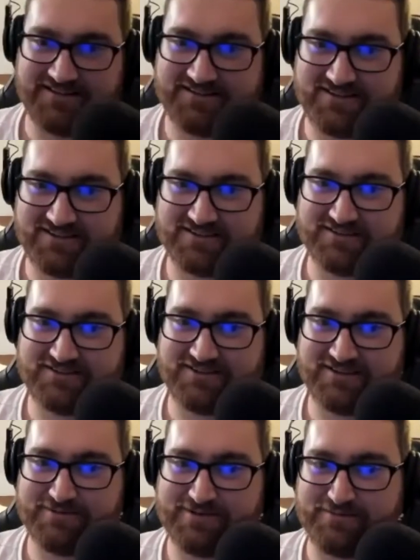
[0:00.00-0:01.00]
talk
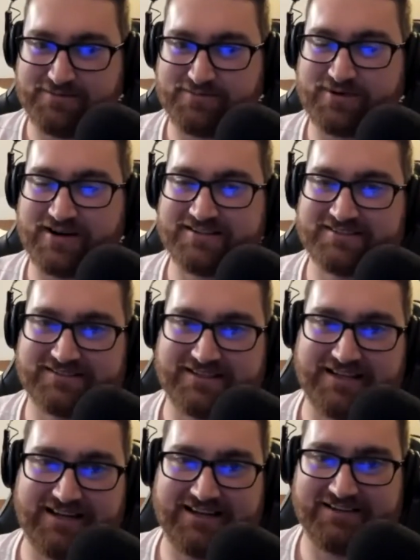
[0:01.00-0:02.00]
about Price's
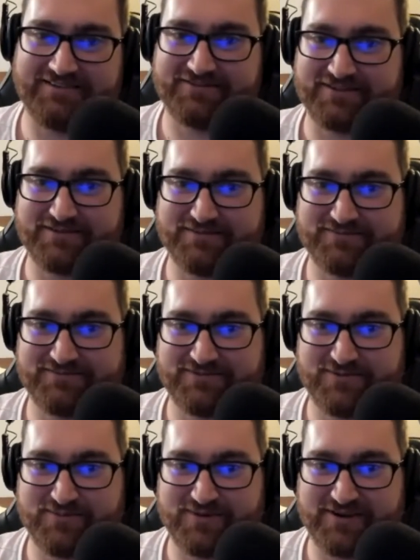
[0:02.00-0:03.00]
guy from
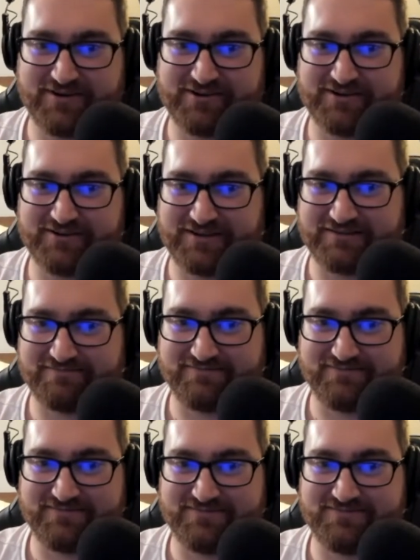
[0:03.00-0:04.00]
the Euro, like
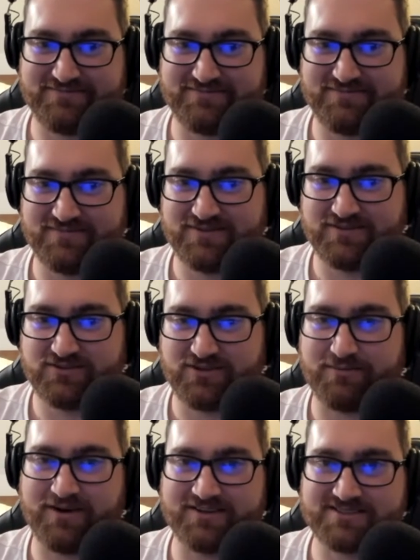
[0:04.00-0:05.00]

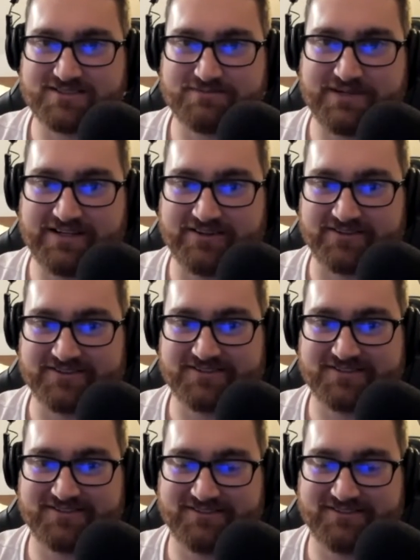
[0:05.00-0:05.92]
Tomas Peters.